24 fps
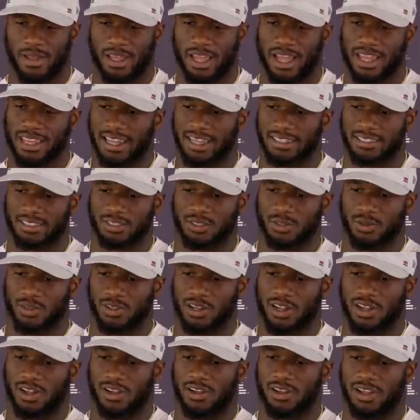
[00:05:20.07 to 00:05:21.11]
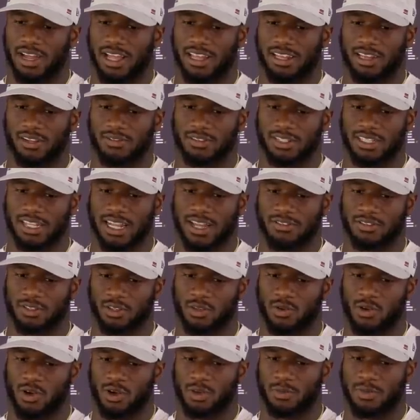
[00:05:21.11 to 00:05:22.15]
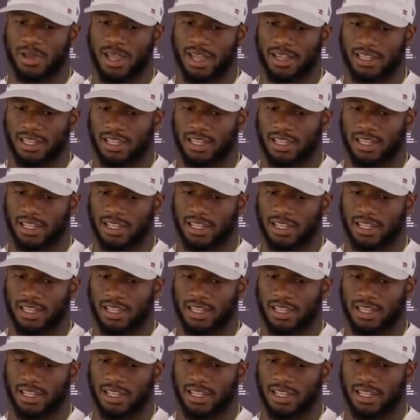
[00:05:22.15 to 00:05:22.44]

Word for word: I like to do it all. I love to get after the quarterback.